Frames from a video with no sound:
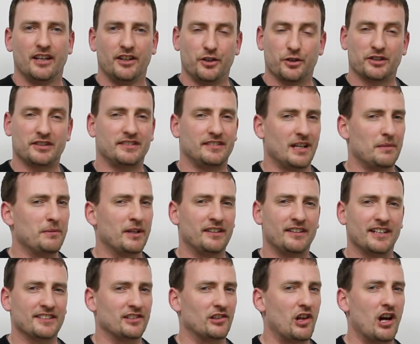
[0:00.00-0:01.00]
Your stomach
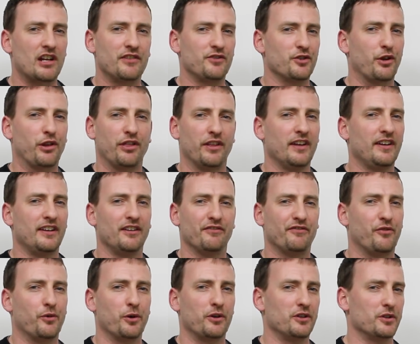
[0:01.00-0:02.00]
does a lot of your thinking
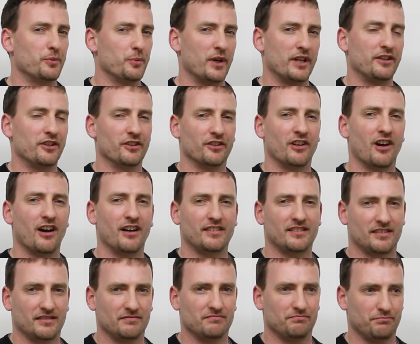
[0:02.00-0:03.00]
for you when you're
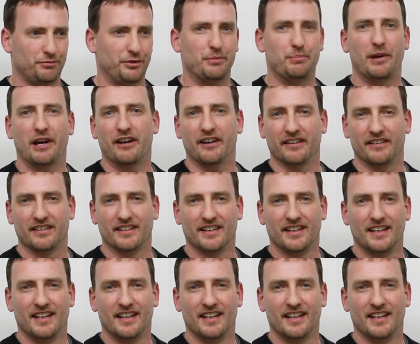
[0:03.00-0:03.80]
not prepared.